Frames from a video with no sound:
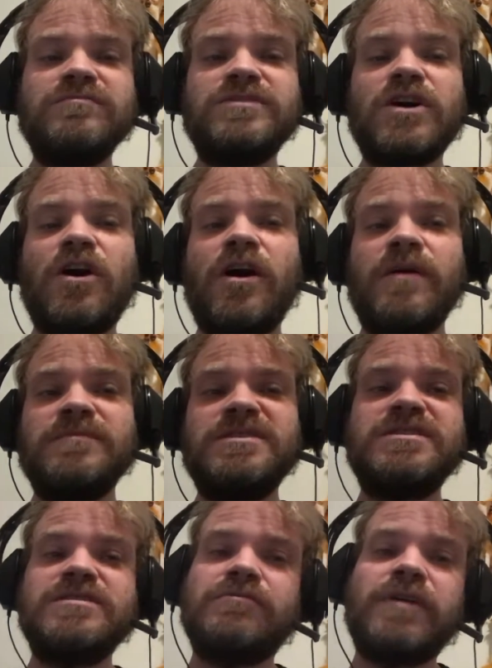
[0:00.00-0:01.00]

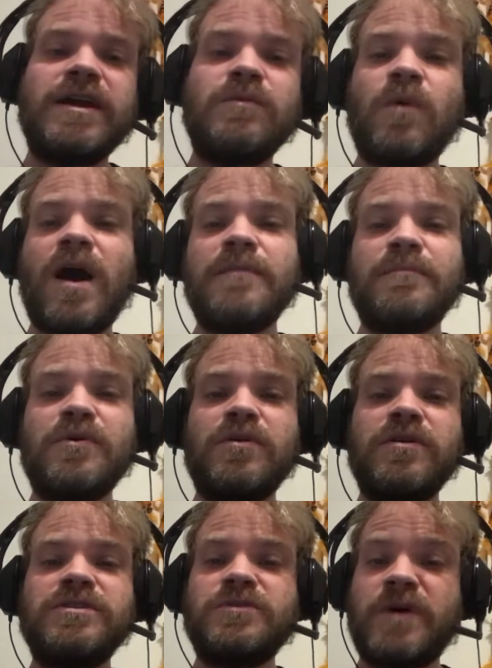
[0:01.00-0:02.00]
times to read one
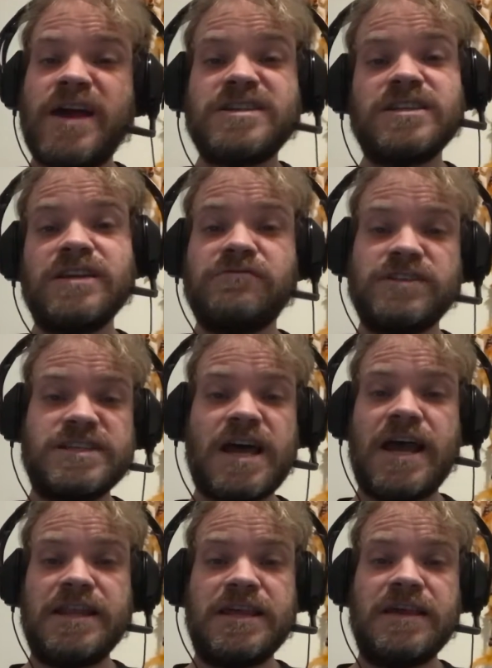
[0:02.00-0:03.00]
book to actually
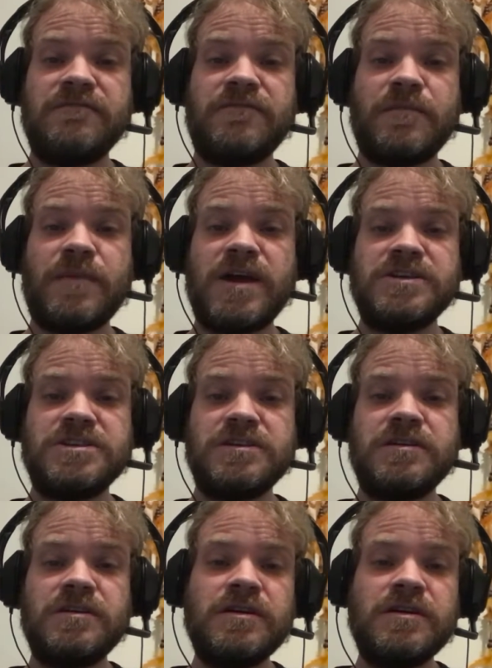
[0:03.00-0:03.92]
retain the information.